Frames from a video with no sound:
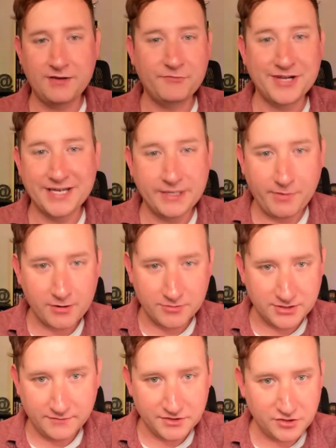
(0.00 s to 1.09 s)
and when I get a bottle
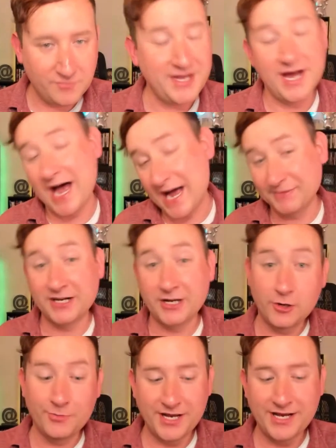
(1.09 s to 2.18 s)
delivered to me, I'm going to
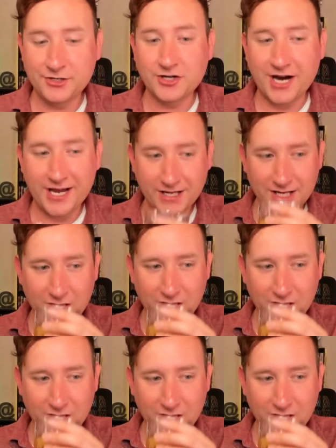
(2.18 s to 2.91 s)
open it and try